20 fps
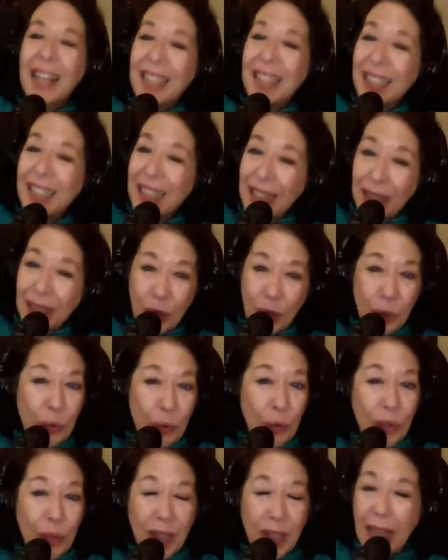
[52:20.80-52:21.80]
They
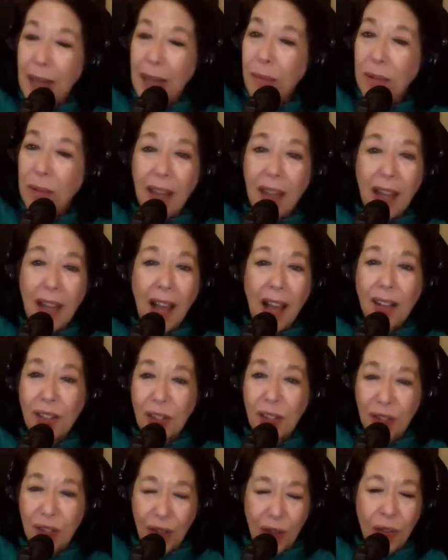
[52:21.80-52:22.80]
don't keep
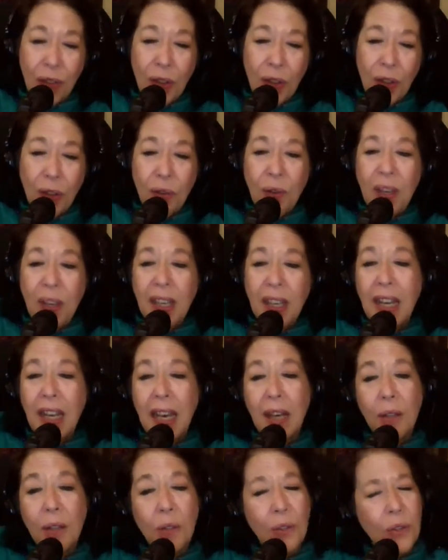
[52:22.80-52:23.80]
locks on the great
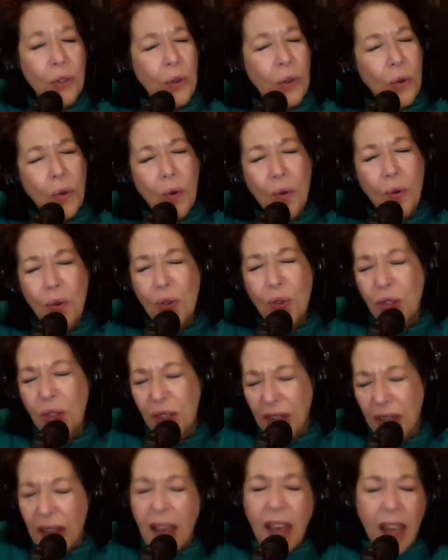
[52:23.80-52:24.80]

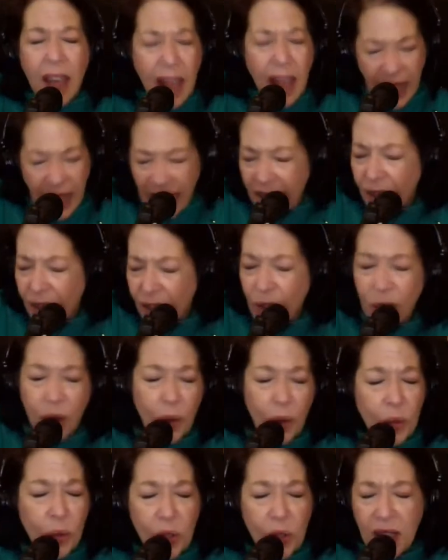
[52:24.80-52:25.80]
outdoors. Ain't
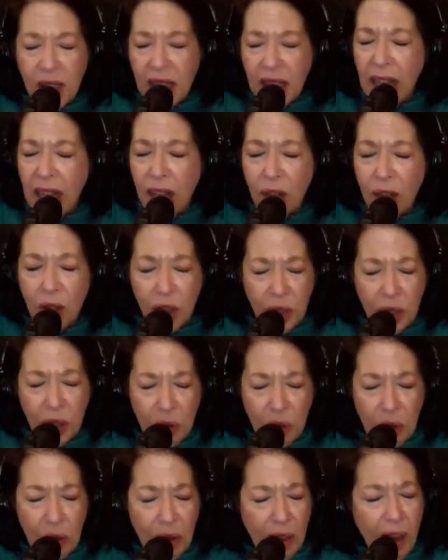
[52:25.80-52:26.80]
no stairs to
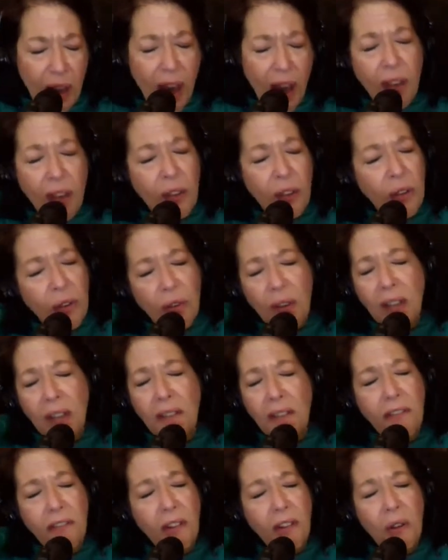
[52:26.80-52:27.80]
the concrete
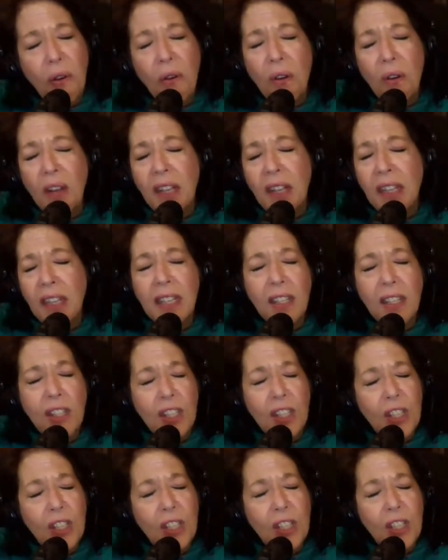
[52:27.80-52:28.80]
floor. And
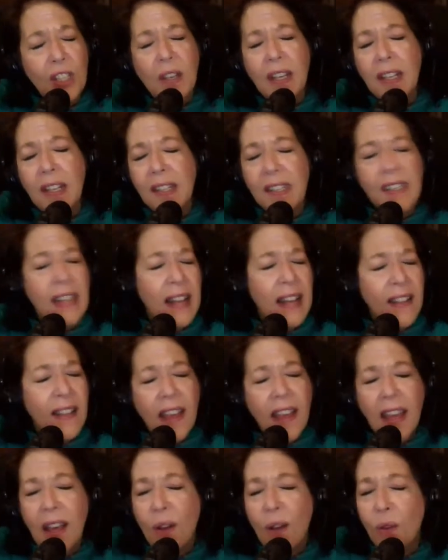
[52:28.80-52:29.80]
this street's
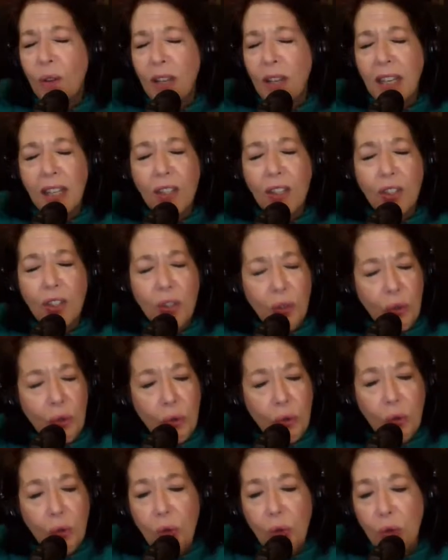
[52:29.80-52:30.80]
the only
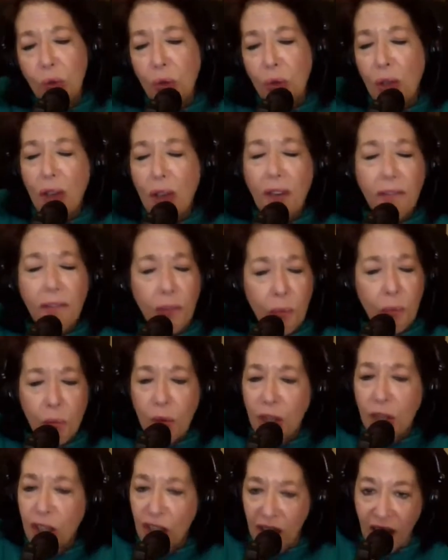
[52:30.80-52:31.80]
school from
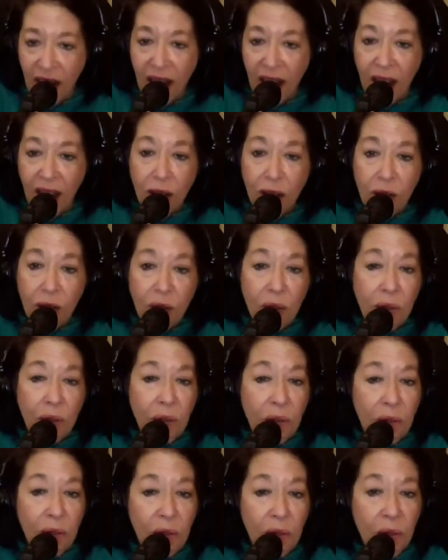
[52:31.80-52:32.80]
which I
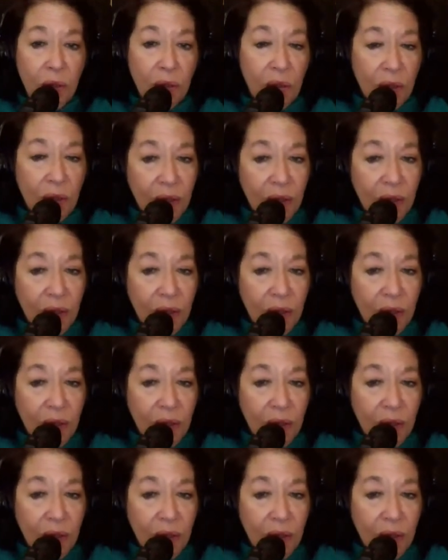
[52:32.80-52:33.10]
learned.